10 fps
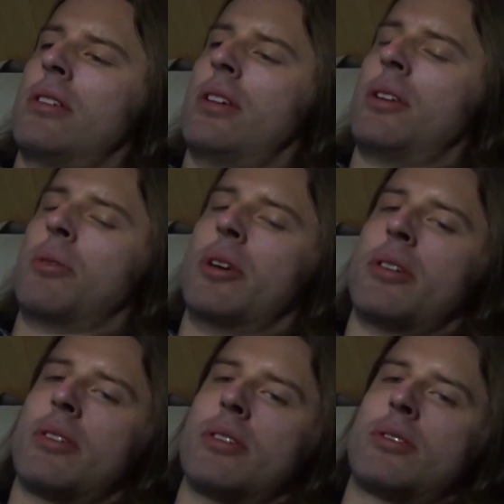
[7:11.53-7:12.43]
anyway,
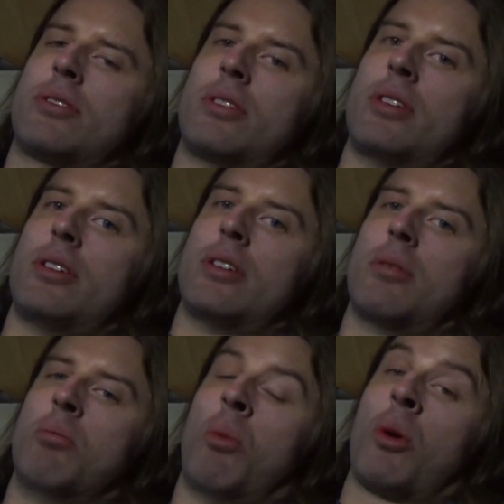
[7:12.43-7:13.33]
it's the
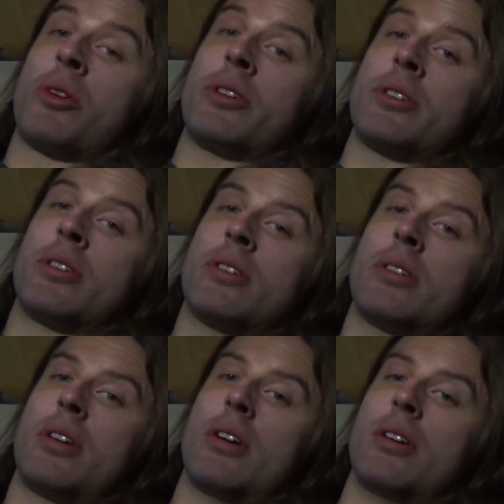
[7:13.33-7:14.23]
morning
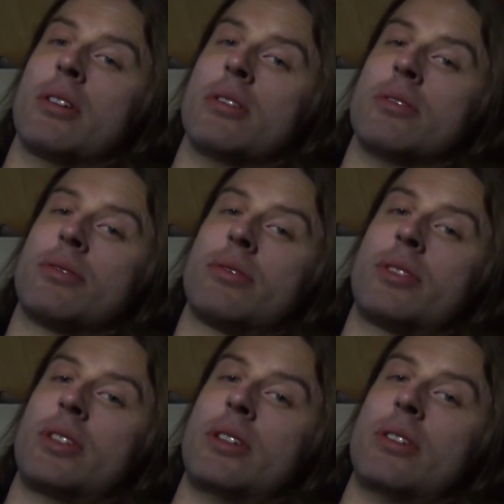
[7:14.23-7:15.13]
of
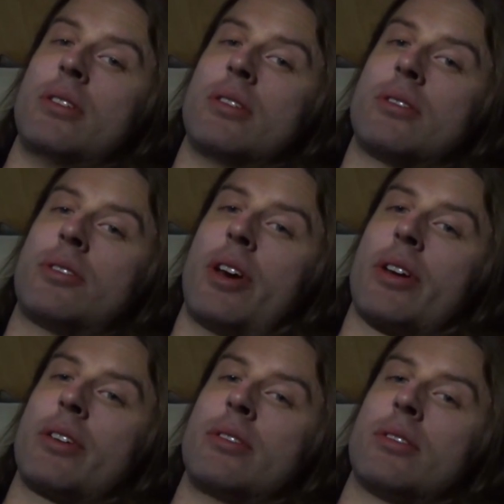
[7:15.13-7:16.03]
the
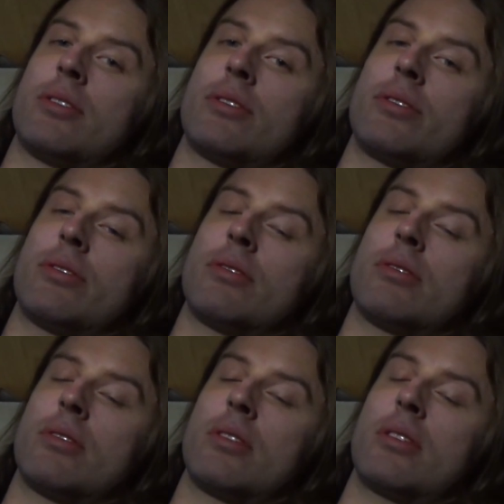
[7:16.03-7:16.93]
second
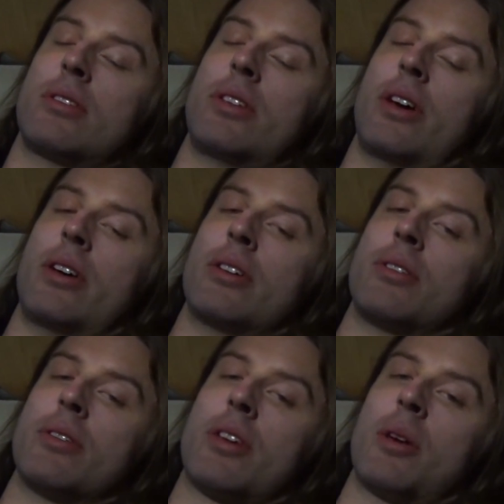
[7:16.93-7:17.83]
day
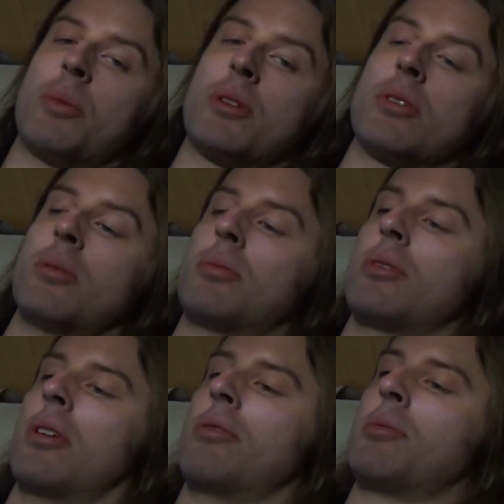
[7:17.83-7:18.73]
of the camping trip,
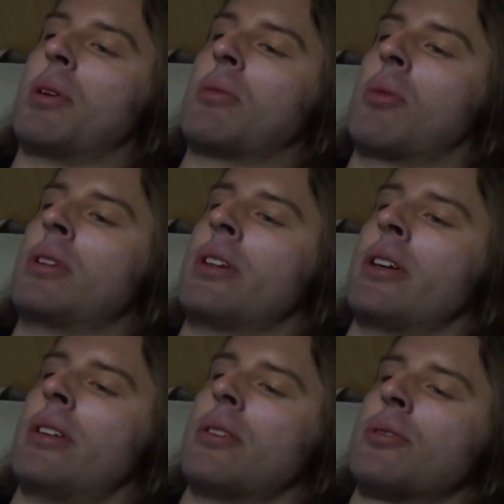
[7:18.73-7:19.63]
so I've spent one
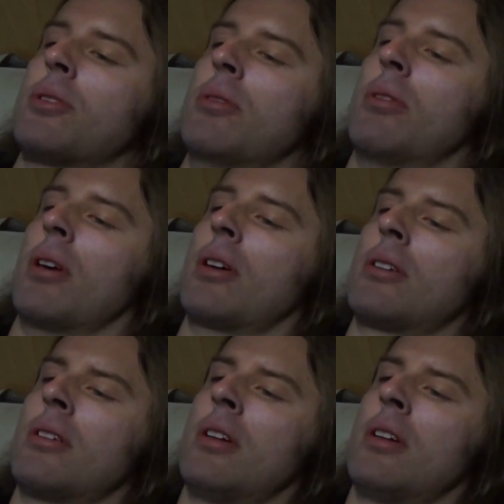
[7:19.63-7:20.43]
night here so far.